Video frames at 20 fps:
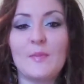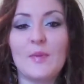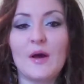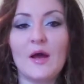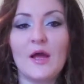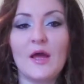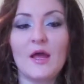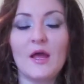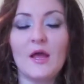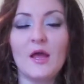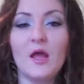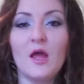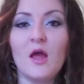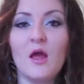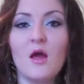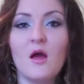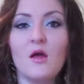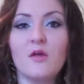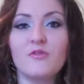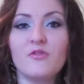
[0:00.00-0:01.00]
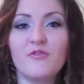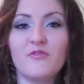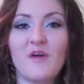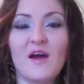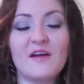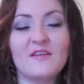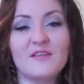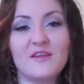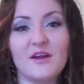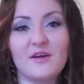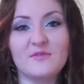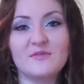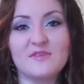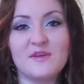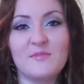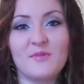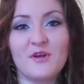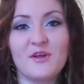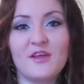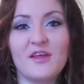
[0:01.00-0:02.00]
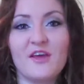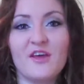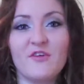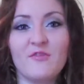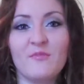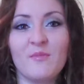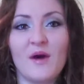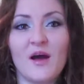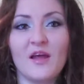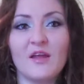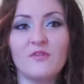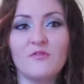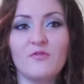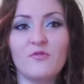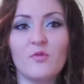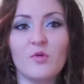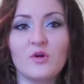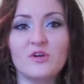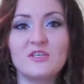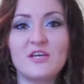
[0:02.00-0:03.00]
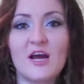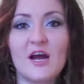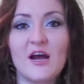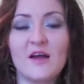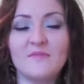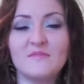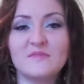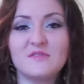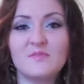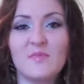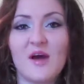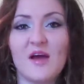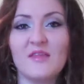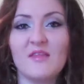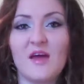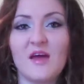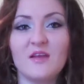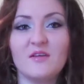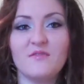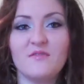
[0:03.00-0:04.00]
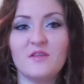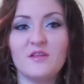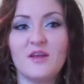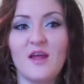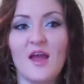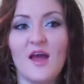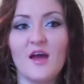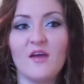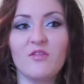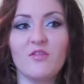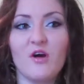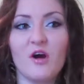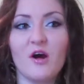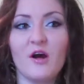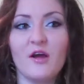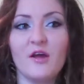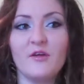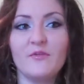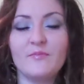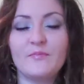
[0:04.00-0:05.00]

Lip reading: But the fact that I was able to give mine 4 times, by the end of the day, I thought